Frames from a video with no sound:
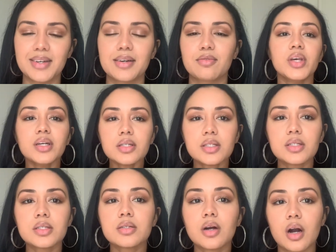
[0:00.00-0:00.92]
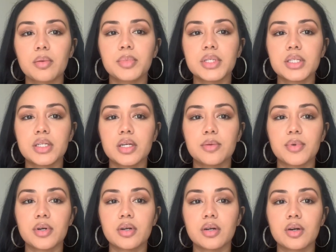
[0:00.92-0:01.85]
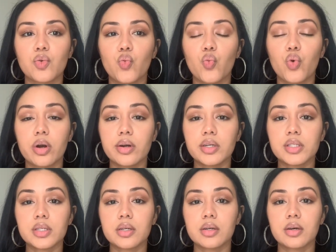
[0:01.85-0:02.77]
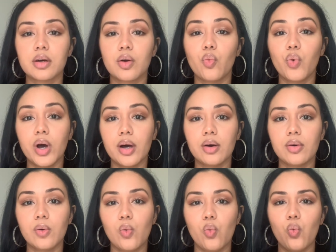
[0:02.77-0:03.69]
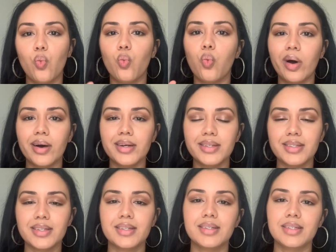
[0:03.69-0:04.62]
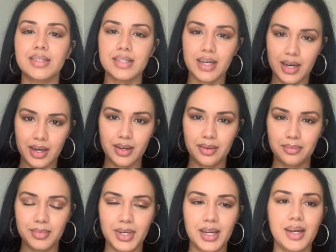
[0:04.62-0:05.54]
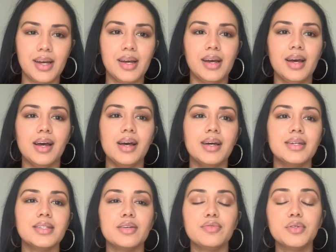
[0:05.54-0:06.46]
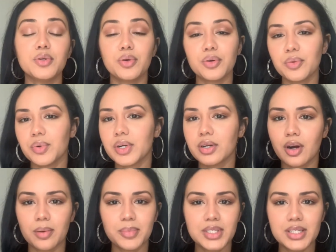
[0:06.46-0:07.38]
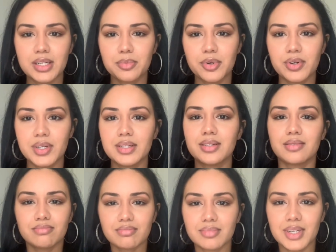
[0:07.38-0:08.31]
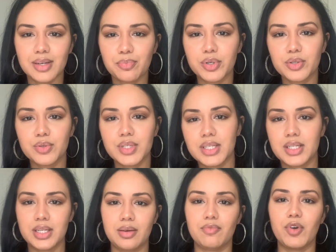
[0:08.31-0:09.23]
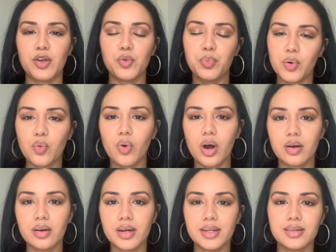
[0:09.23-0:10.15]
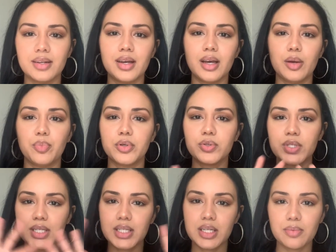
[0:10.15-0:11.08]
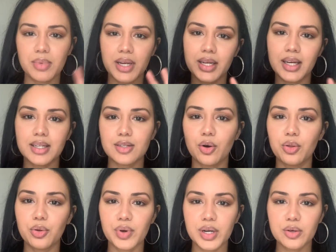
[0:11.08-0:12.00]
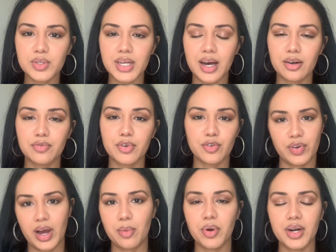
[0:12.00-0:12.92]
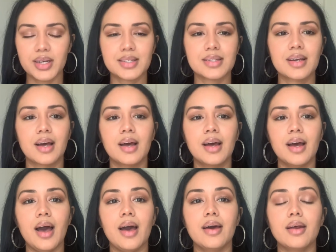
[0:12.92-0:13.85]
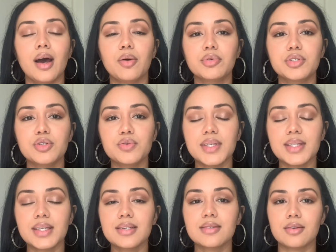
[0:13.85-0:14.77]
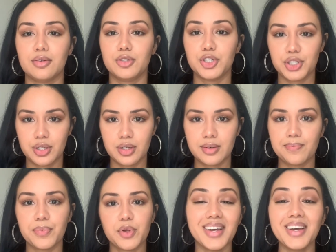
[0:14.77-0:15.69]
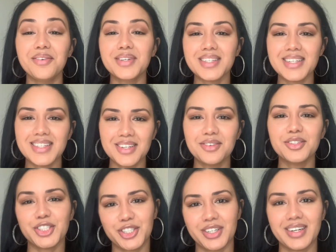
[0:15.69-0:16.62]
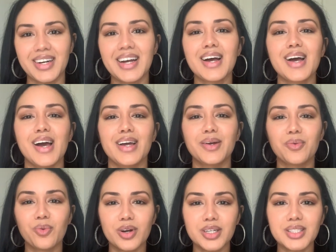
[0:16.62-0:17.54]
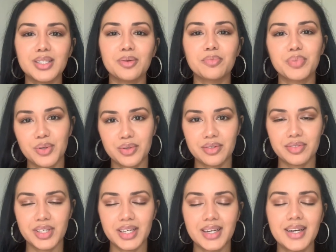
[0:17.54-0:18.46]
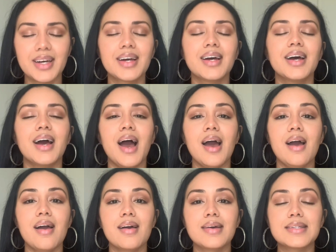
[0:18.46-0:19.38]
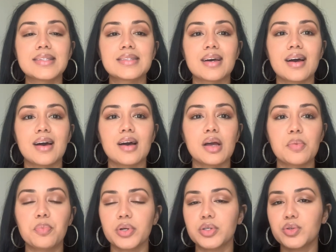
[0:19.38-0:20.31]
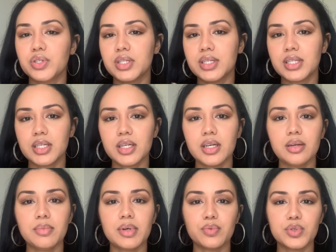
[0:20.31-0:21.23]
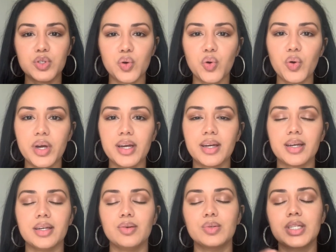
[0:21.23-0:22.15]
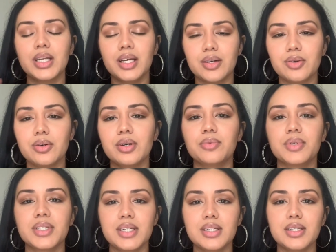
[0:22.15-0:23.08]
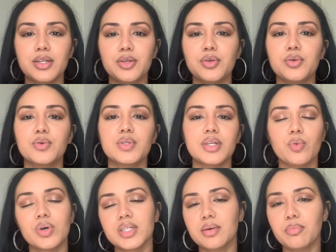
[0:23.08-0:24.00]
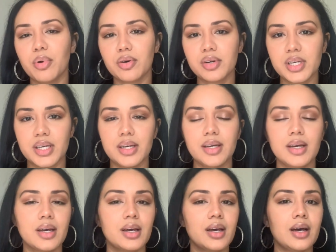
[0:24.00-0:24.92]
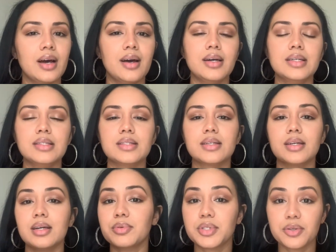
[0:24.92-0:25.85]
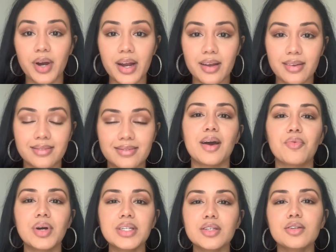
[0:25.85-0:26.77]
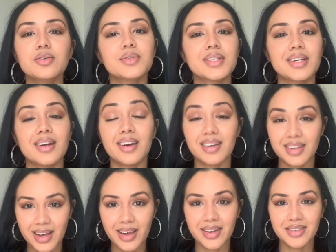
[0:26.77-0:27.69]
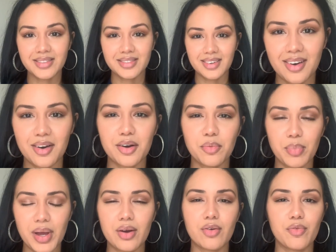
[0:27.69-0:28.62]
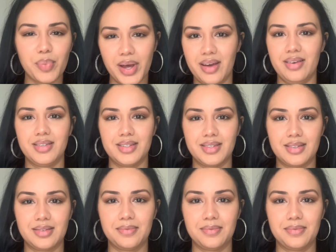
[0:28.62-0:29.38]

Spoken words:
This garment steamer worked well 1 time. And if you don't know what a garment steamer is, it produces steam, right? You put water in, it produces steam, and it gets all the wrinkles out of your fabrics. And I was using this on a shirt. It was a silk shirt and it worked beautifully. And it produced the steam, it was quick, it was little, it was easy to use, it wasn't bulky, and it was great. I went to use it again on a pair of pants.